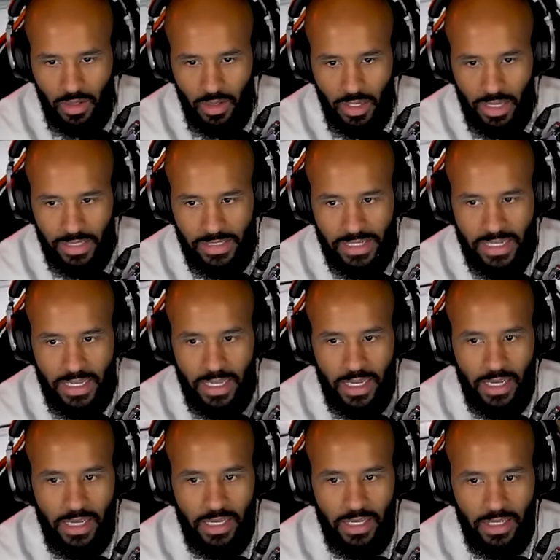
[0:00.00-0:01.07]
And see,
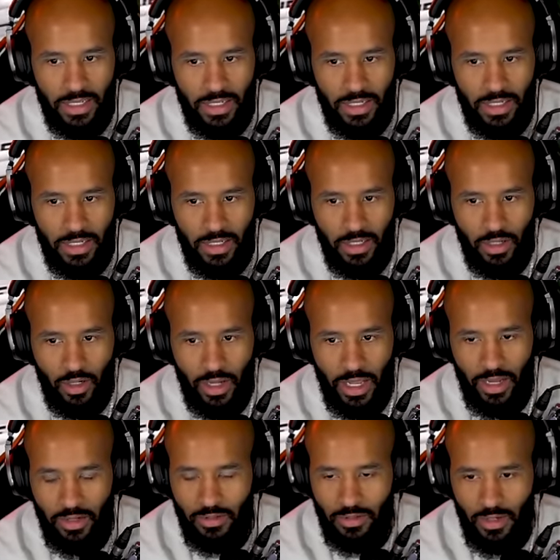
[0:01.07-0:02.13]
okay,
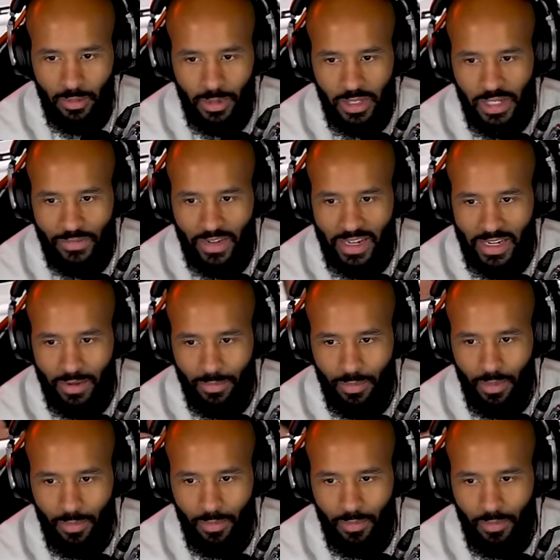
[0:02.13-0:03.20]
I'm gonna see if I can get it.
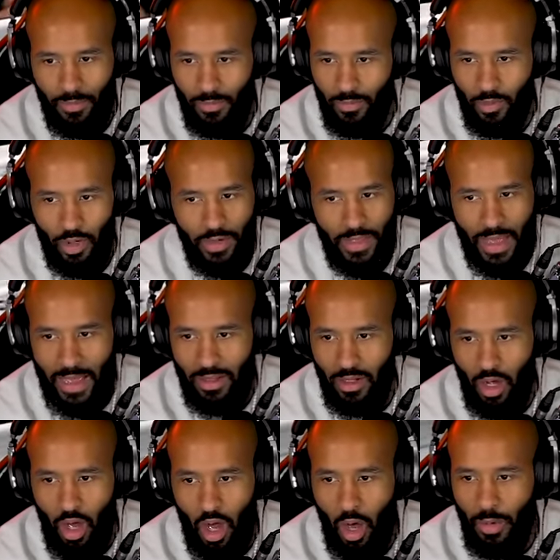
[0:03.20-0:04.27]
Look at that.
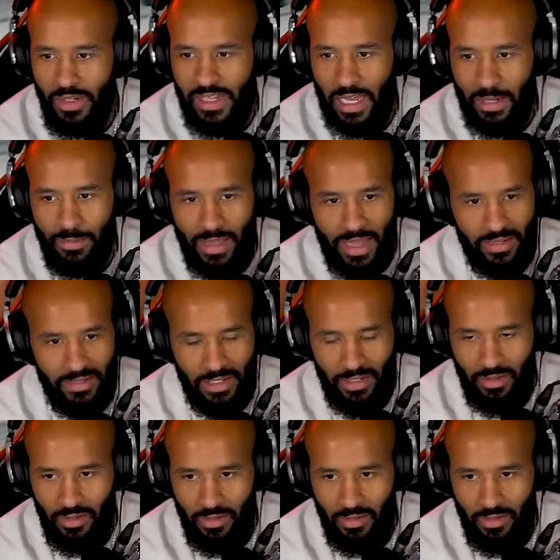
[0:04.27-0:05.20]
Always got him guessing.